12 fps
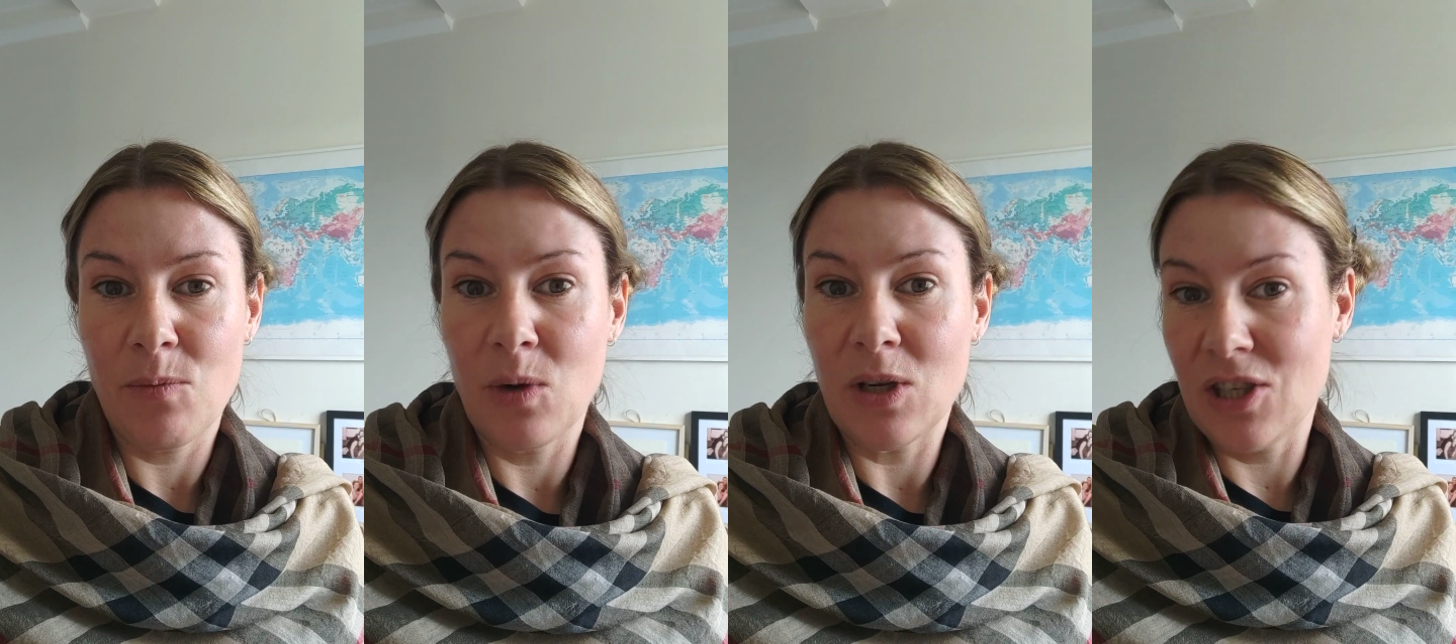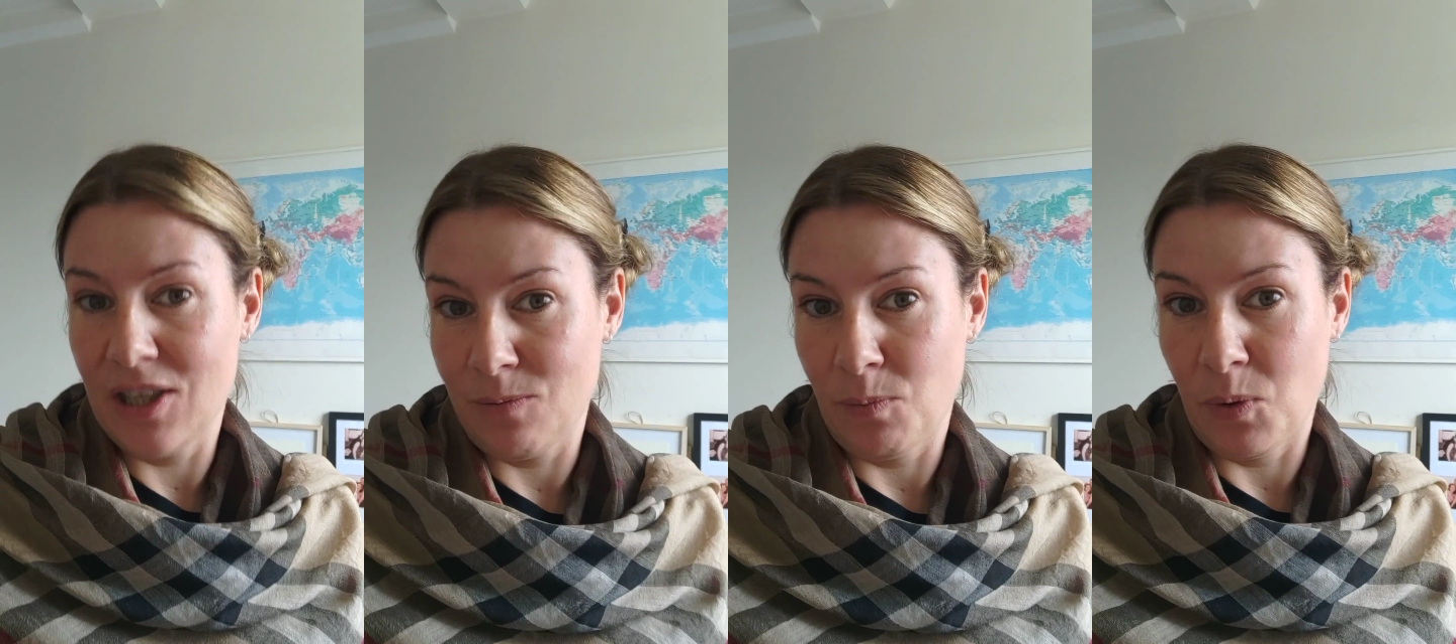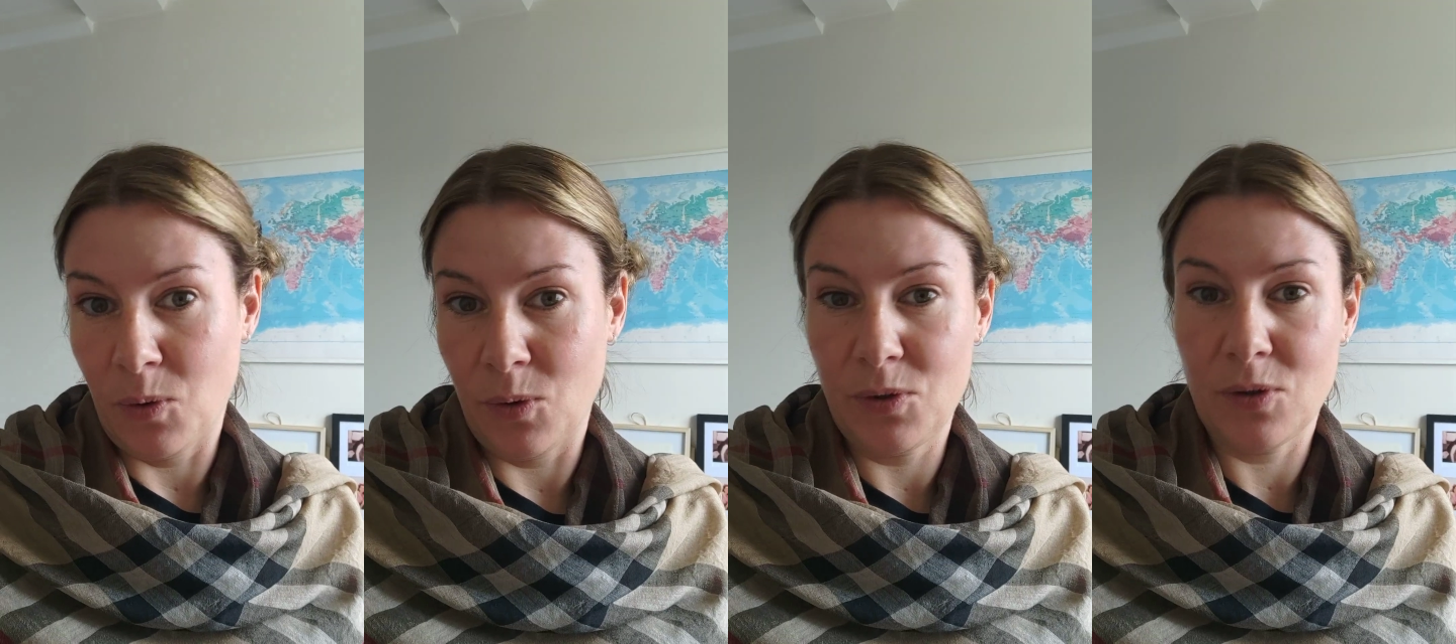which is
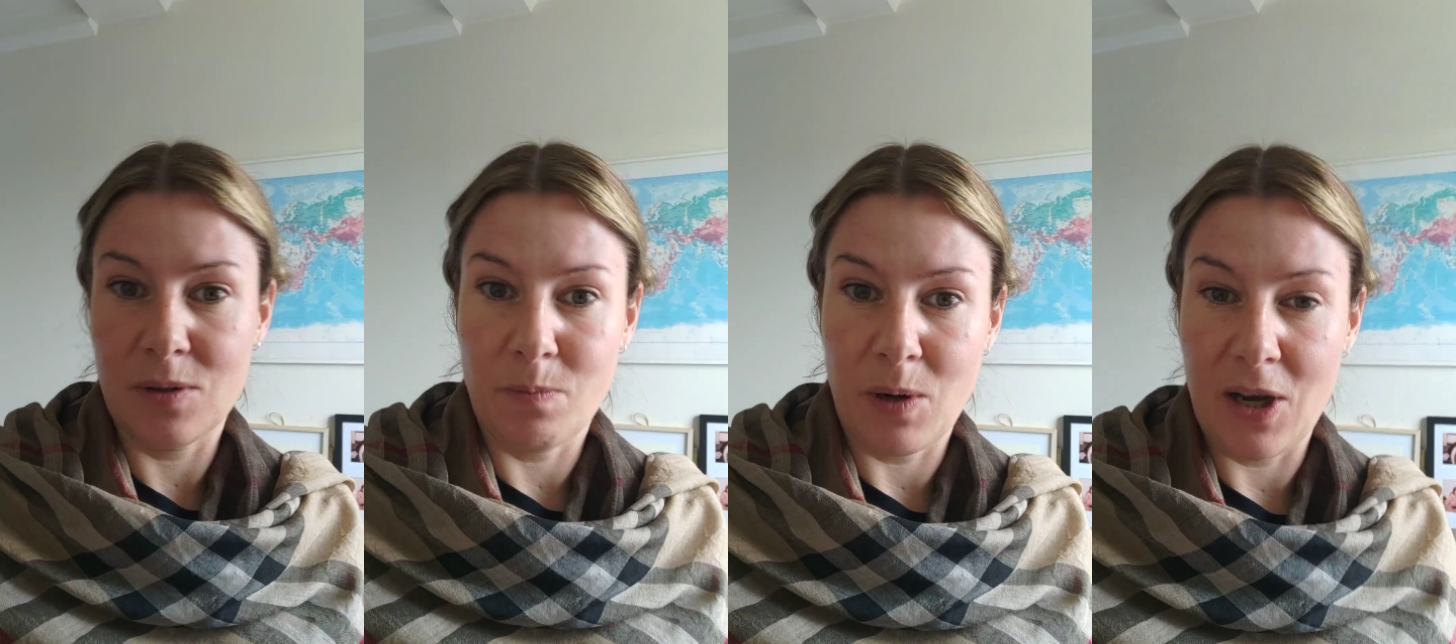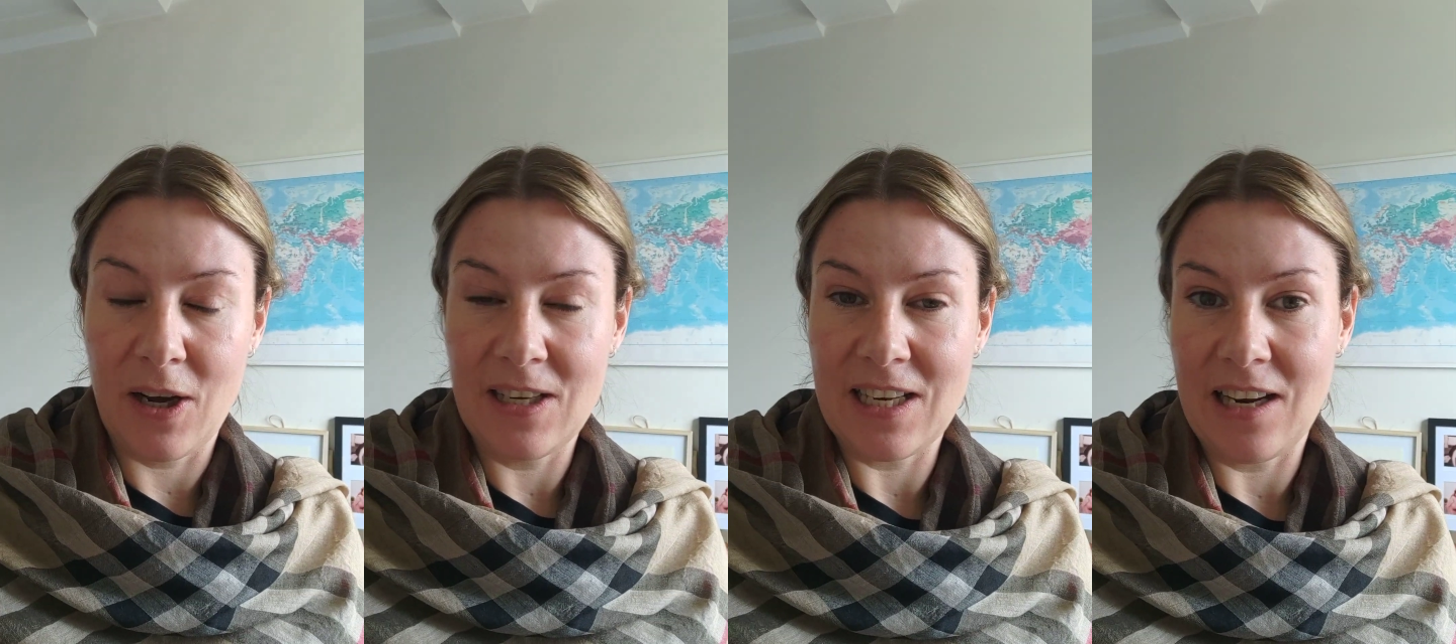bought or supplied,